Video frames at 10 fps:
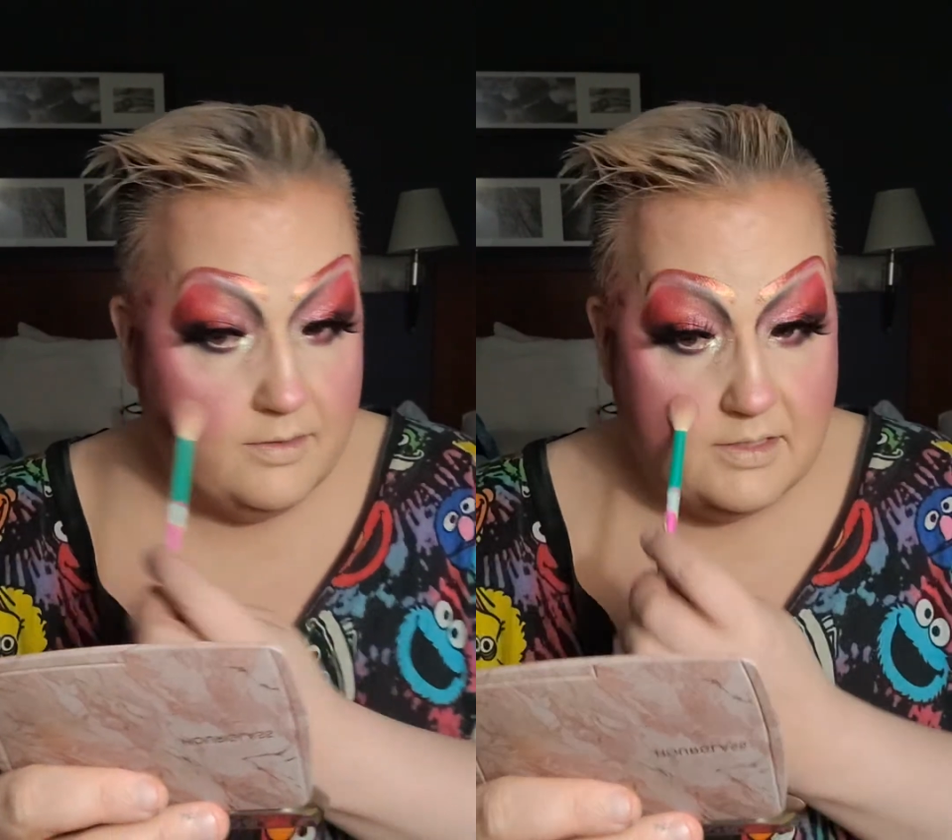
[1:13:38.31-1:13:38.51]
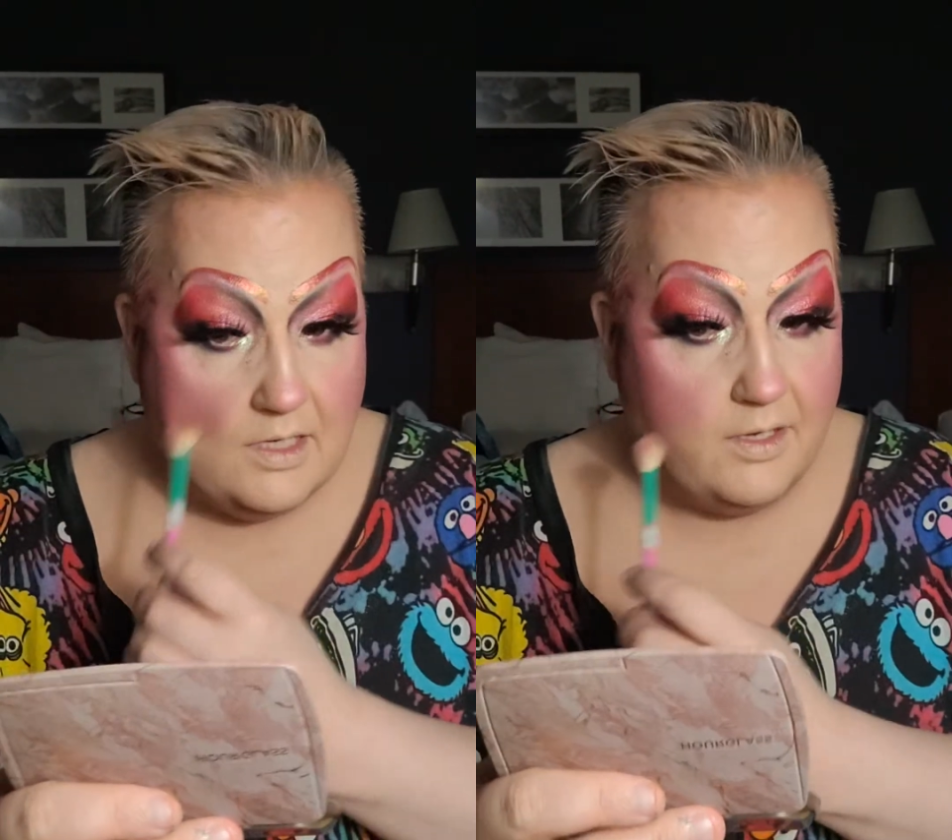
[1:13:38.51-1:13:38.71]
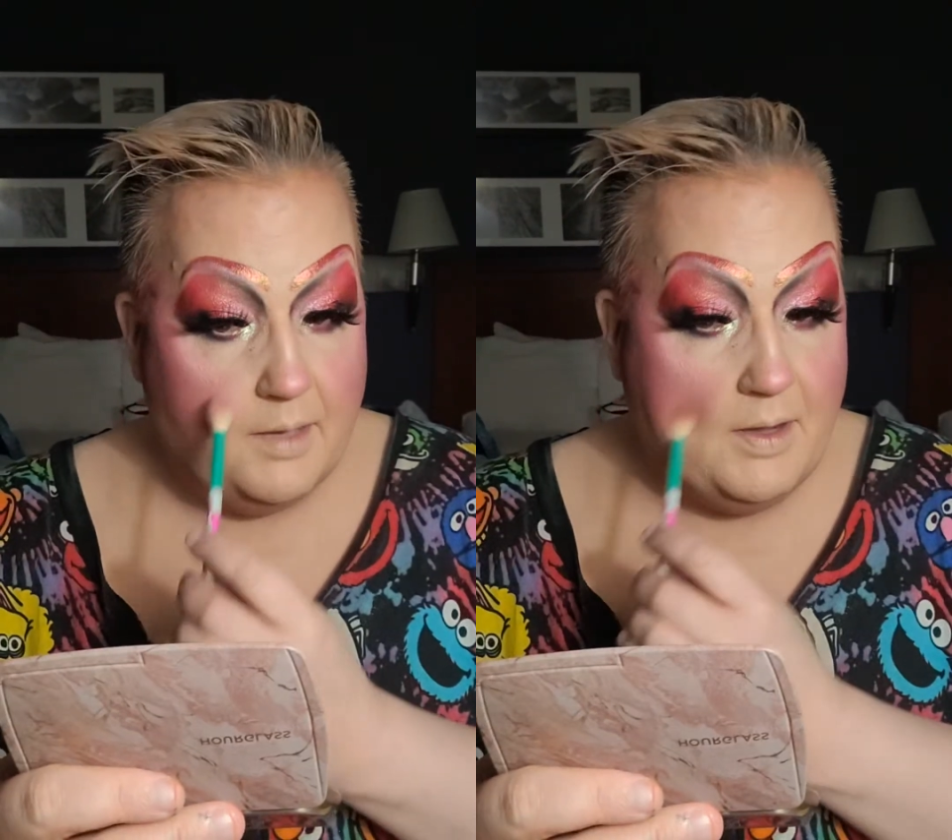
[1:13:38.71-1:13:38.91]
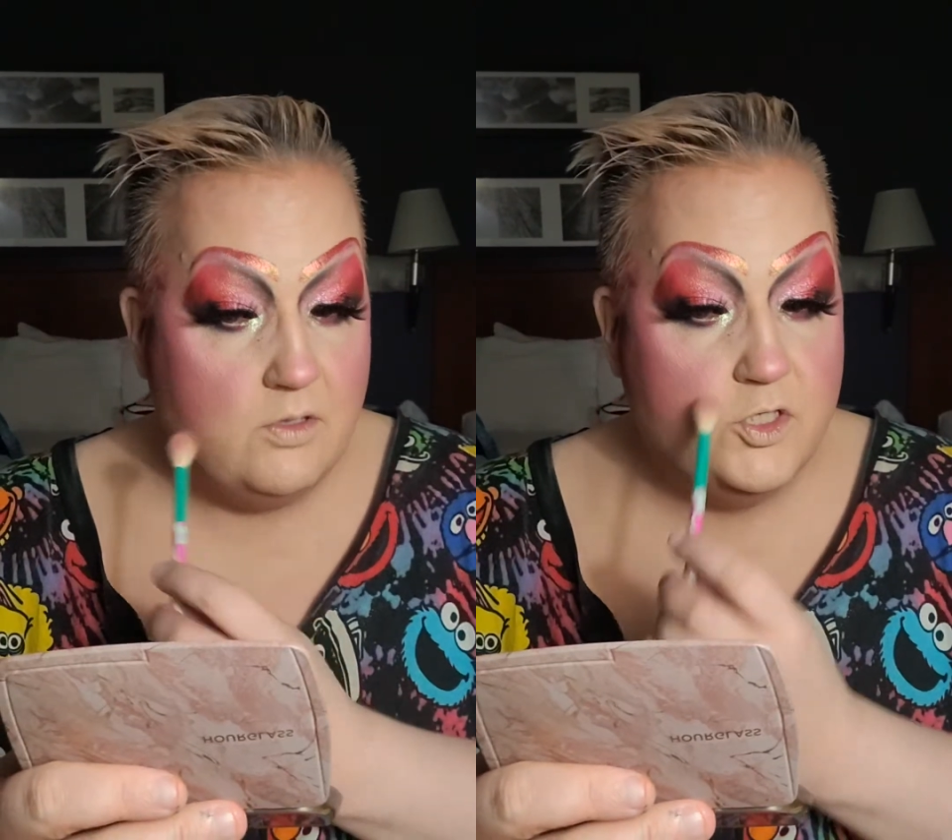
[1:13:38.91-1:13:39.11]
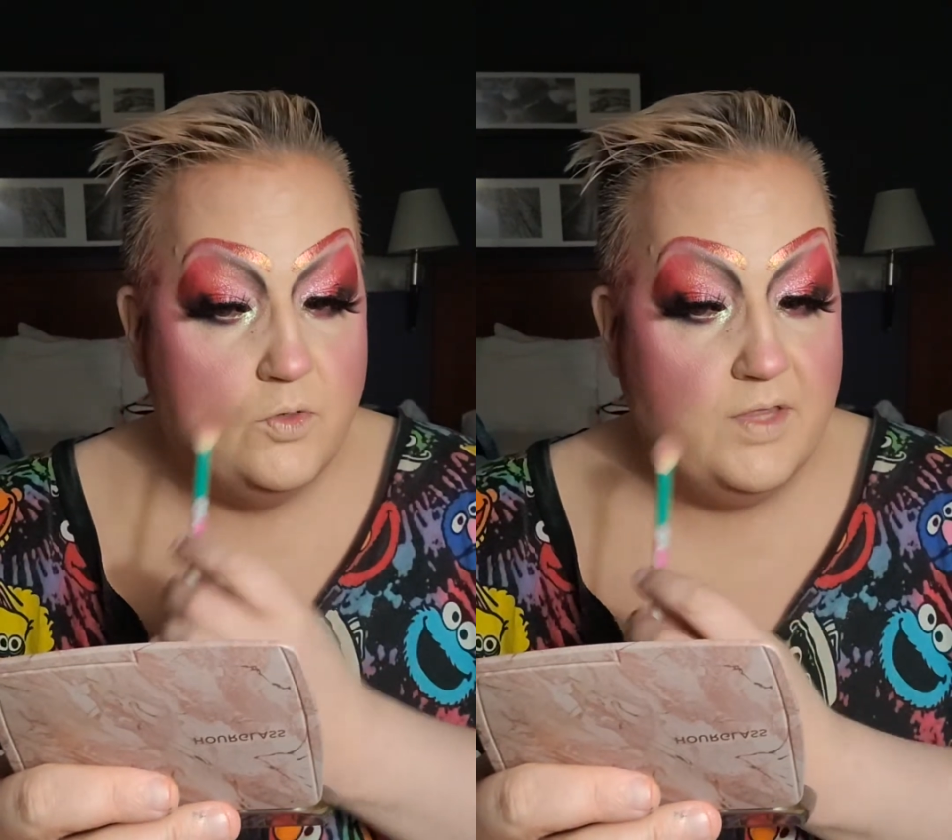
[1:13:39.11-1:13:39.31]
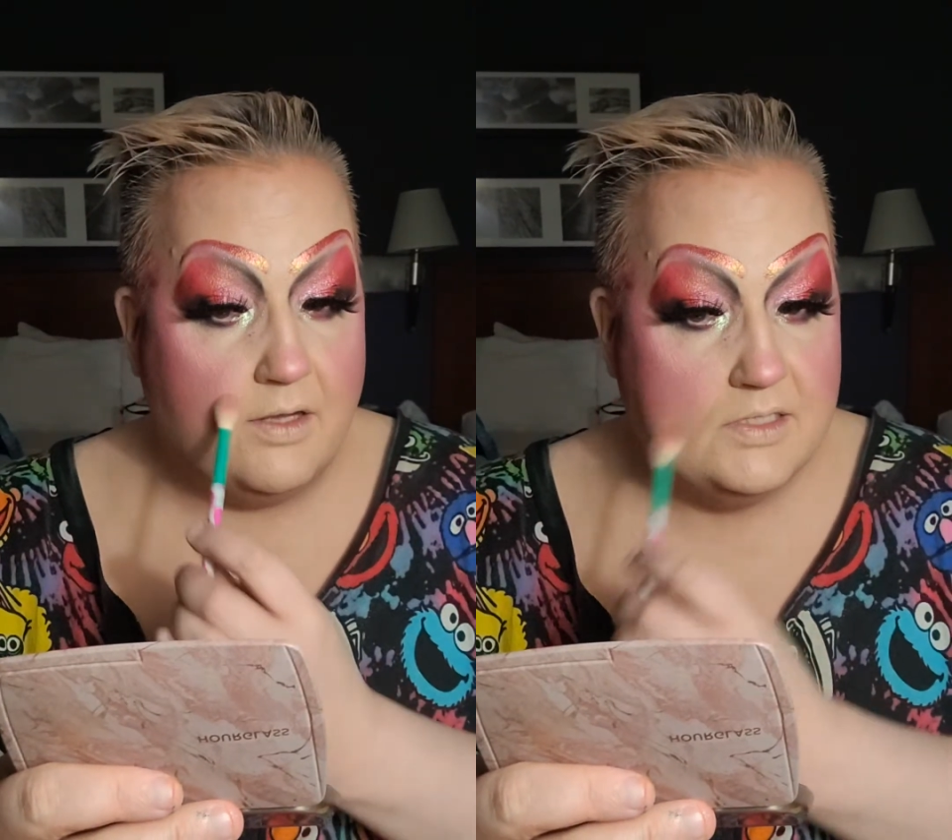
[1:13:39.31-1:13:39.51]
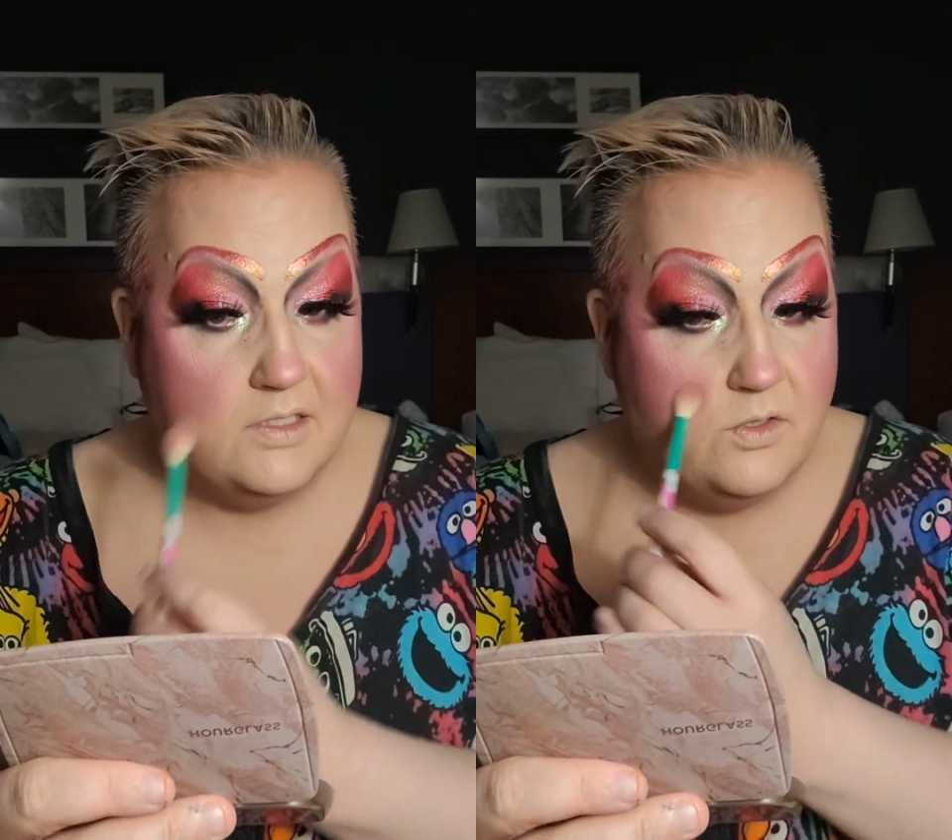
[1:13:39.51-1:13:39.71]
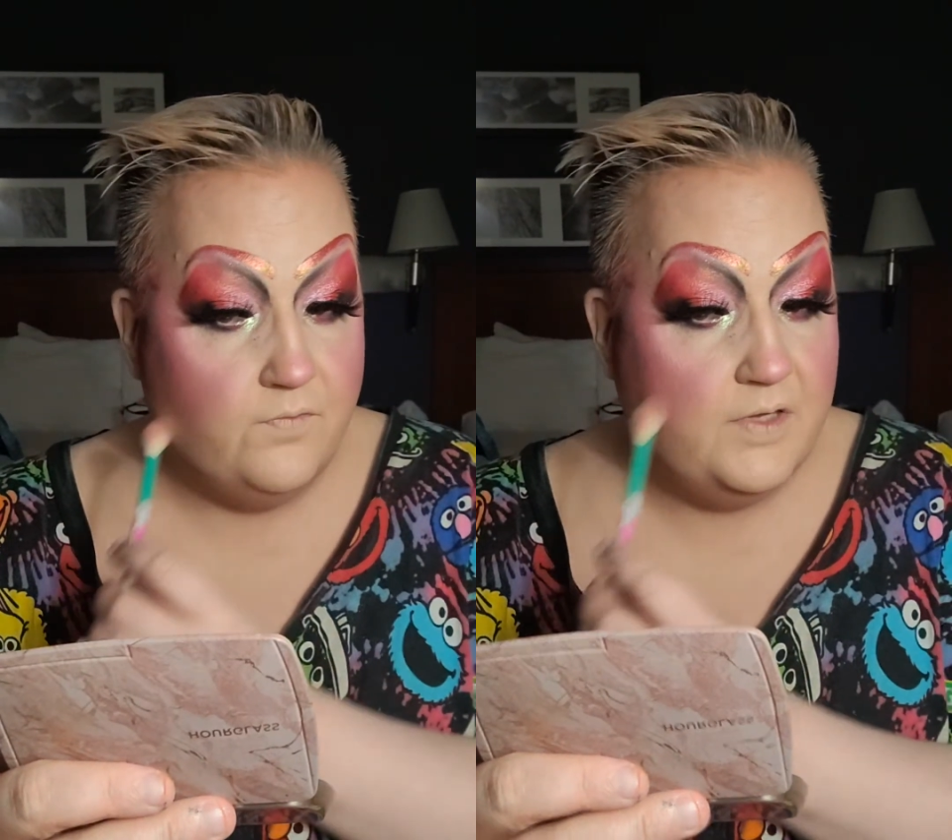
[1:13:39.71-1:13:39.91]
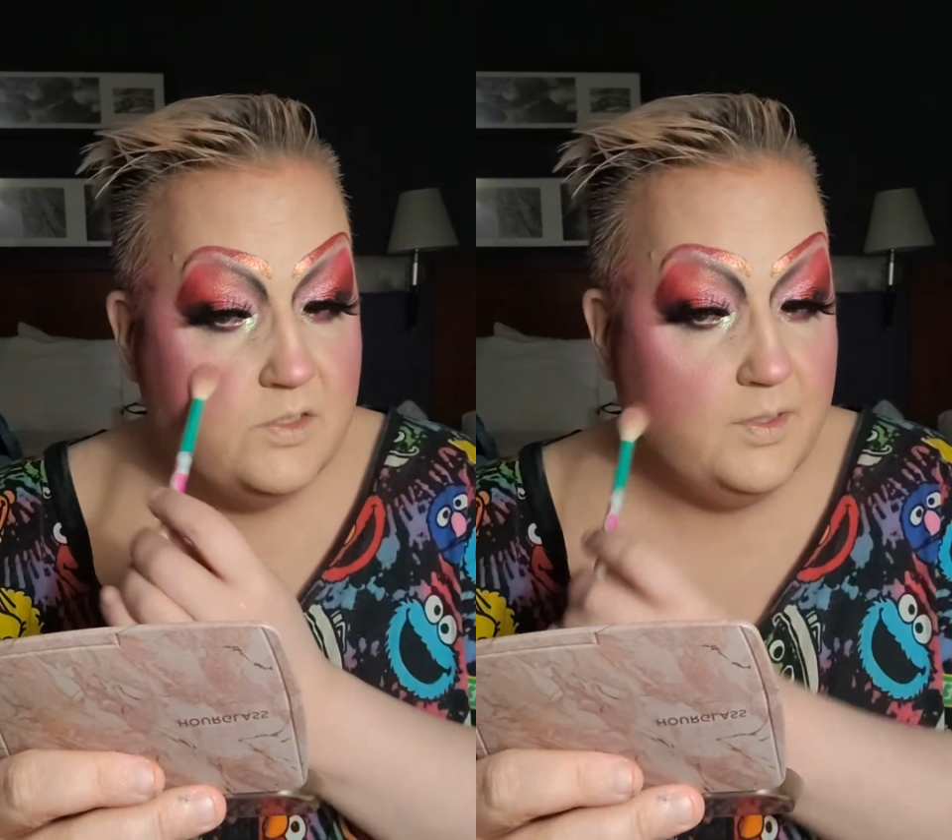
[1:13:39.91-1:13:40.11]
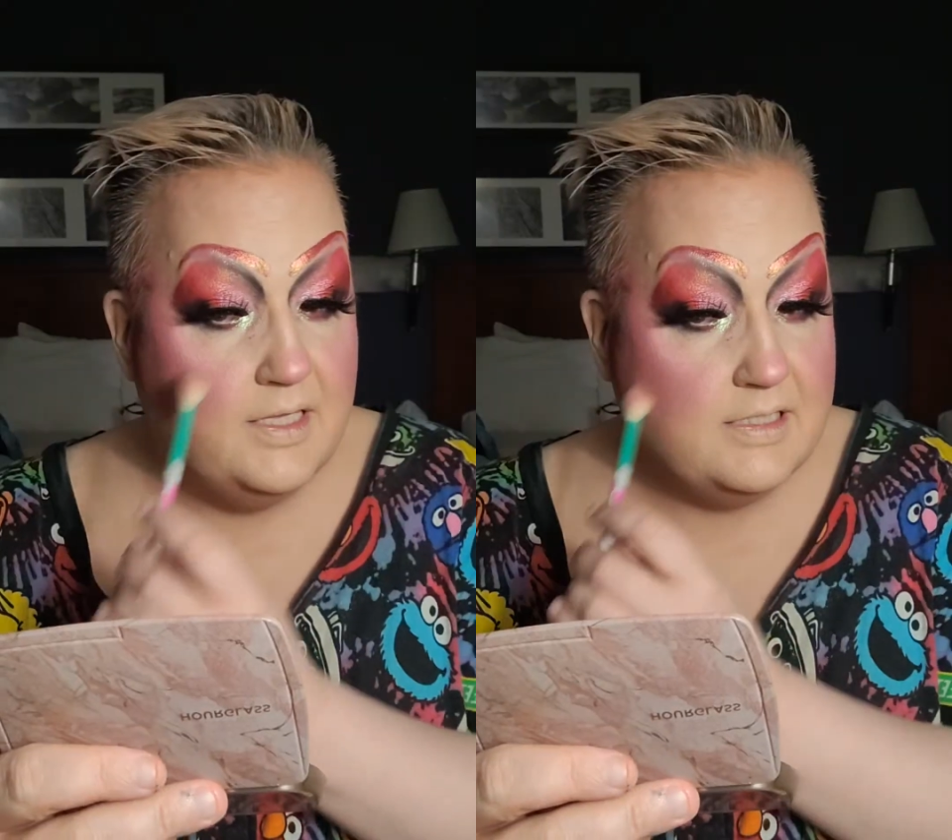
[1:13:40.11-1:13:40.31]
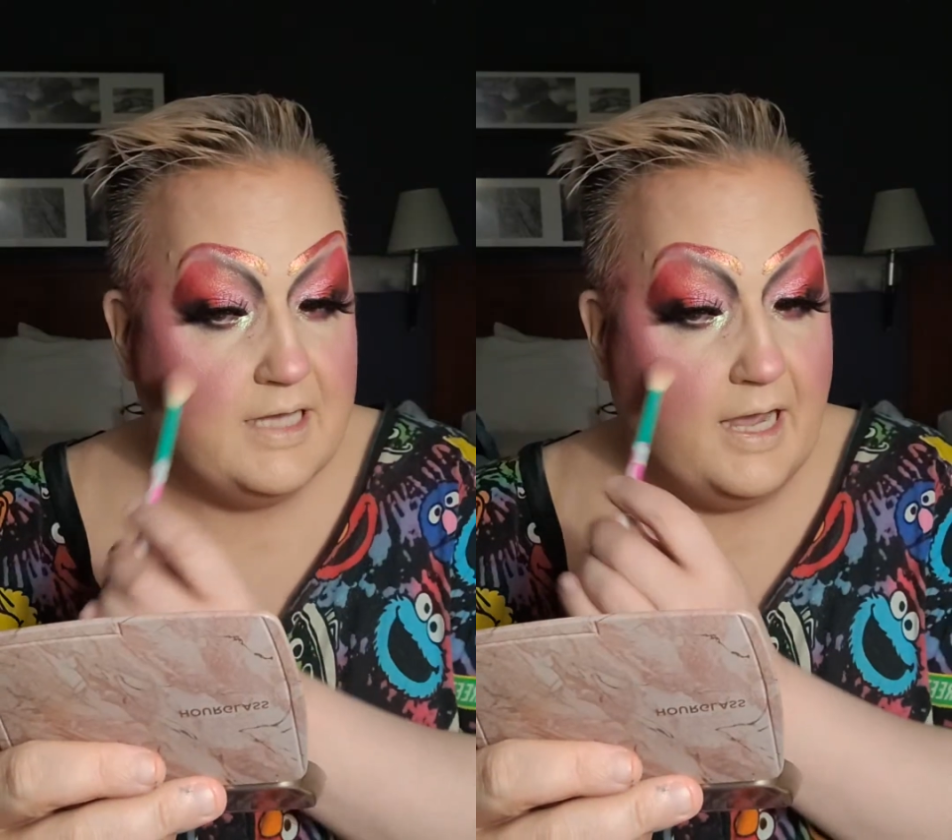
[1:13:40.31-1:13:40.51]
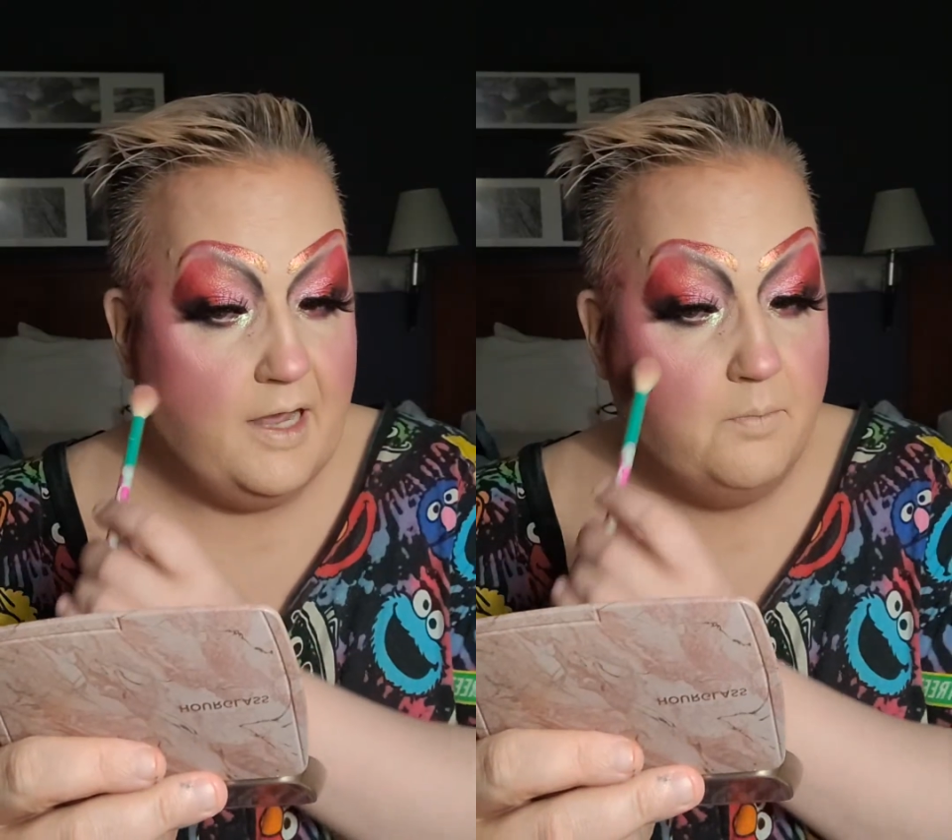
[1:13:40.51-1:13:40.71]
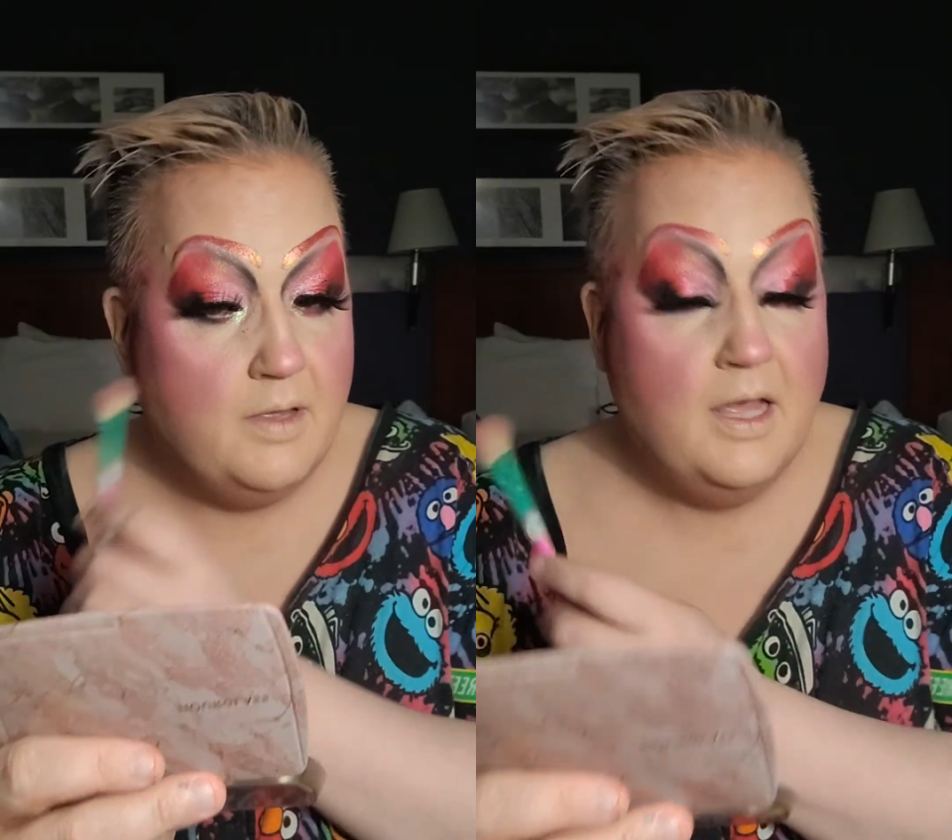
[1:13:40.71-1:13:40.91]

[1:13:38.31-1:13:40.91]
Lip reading: The song came out in 2000, so it fits within the time.